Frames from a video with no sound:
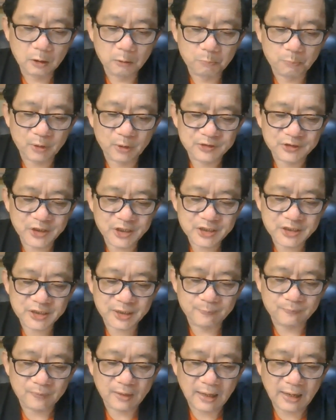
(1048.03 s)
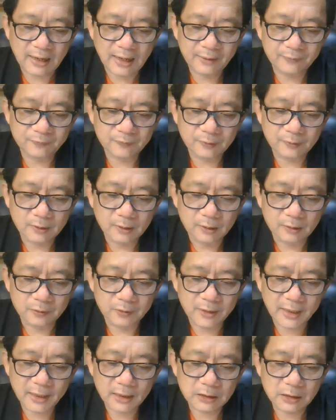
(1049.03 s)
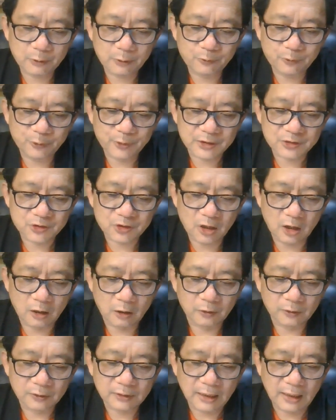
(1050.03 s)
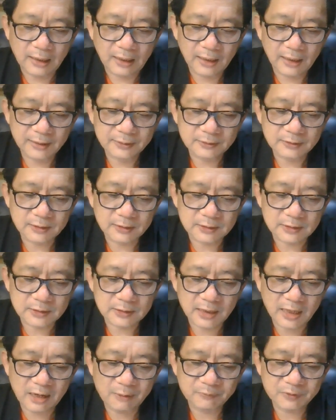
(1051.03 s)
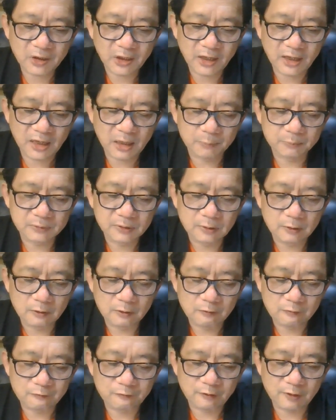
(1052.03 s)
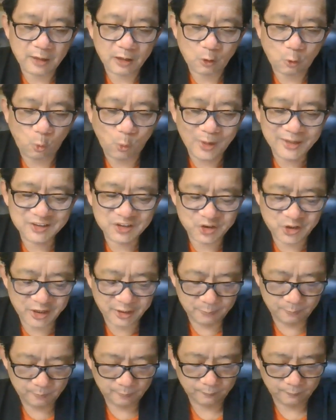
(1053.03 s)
position and negative result at the same time for a question.